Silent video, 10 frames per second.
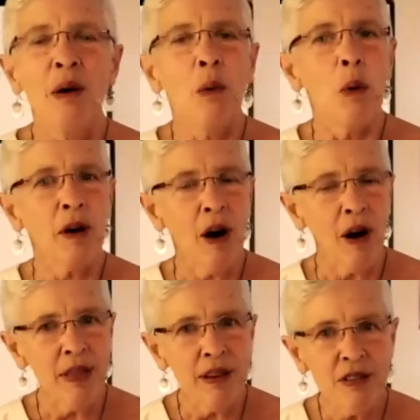What
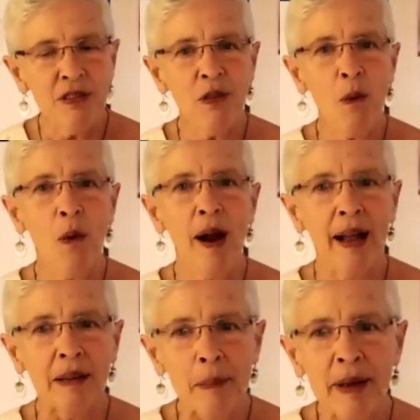are these four
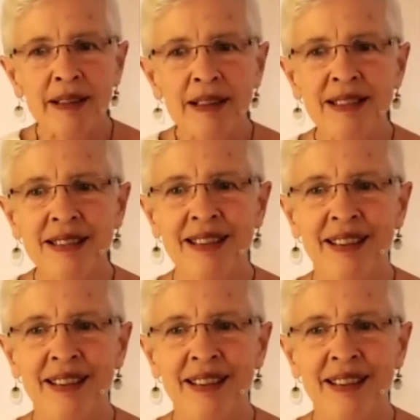elements?